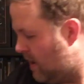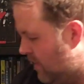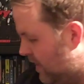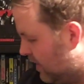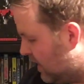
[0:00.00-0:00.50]

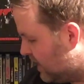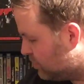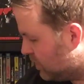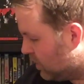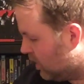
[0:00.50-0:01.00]
And then
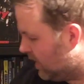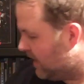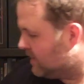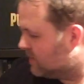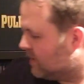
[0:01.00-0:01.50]
last but not
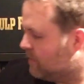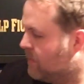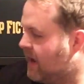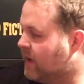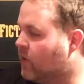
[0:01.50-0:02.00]
least, in
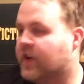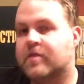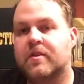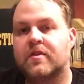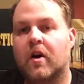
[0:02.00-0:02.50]
my
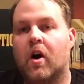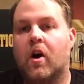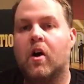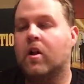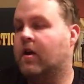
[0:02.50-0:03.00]
Christmas
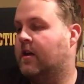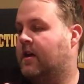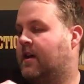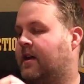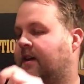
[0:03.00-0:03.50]
haul
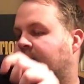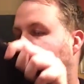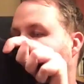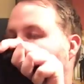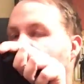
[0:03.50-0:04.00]
is
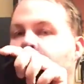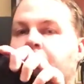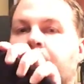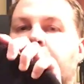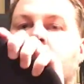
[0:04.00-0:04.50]
this um,